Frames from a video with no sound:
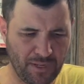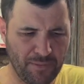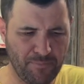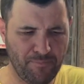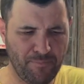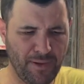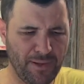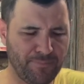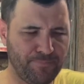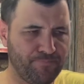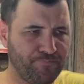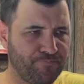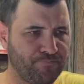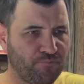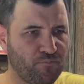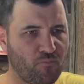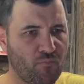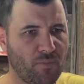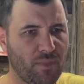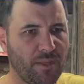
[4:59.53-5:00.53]
But
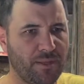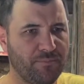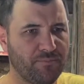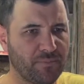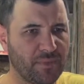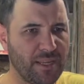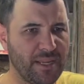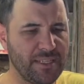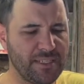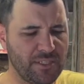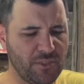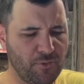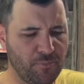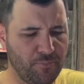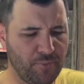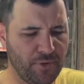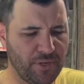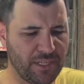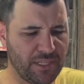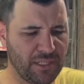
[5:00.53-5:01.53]
it's still
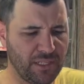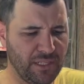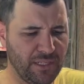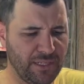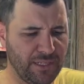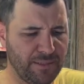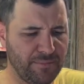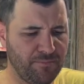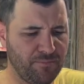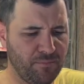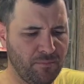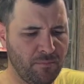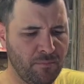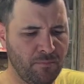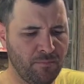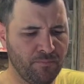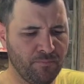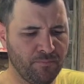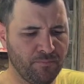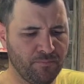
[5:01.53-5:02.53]
pretty clean.
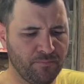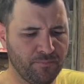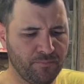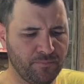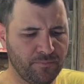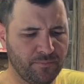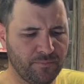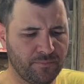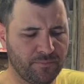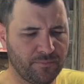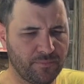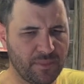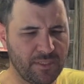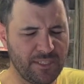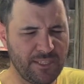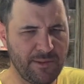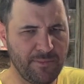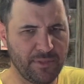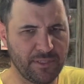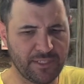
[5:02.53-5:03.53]

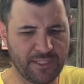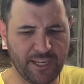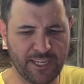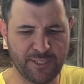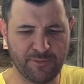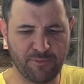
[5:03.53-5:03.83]
Similar taste